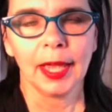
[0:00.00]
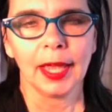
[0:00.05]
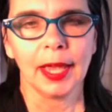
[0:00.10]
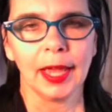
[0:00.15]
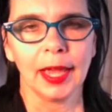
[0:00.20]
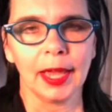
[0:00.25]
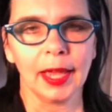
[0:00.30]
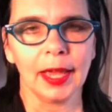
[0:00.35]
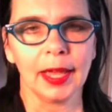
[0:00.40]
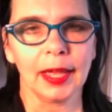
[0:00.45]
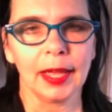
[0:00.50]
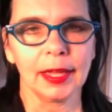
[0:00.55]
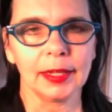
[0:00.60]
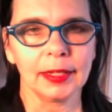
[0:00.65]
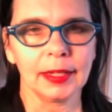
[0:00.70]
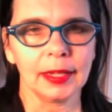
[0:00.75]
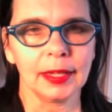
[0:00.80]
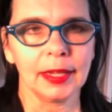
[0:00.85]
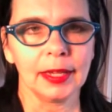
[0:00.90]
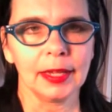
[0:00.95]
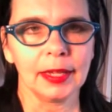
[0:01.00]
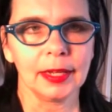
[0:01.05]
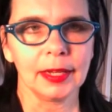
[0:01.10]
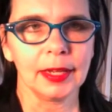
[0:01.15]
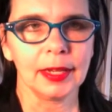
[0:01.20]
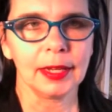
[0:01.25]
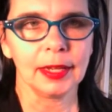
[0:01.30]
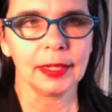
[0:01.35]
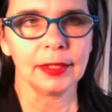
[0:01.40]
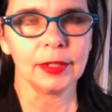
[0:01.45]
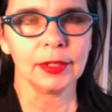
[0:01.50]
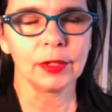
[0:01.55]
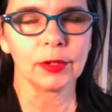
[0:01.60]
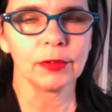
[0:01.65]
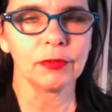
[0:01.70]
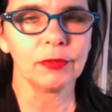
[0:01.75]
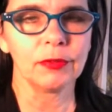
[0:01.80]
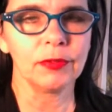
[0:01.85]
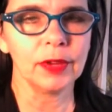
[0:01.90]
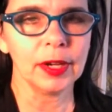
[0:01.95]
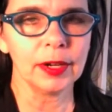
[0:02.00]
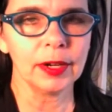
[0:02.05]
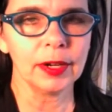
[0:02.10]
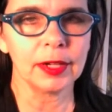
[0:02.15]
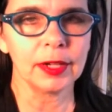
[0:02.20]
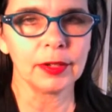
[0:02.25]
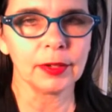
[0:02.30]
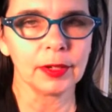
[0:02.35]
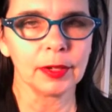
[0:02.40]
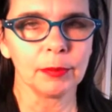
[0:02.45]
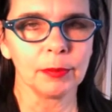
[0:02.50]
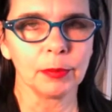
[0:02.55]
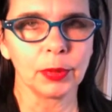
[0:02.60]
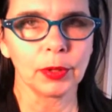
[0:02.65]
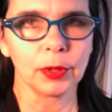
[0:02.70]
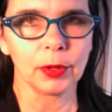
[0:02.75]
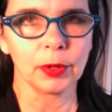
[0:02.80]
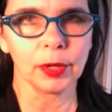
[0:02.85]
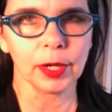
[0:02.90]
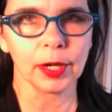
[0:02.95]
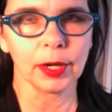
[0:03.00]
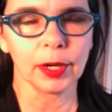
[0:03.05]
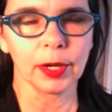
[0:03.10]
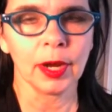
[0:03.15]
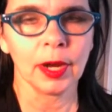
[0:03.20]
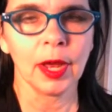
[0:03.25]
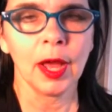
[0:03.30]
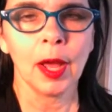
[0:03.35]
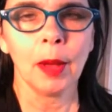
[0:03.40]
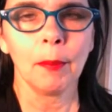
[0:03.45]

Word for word: and it and you're a very good employer.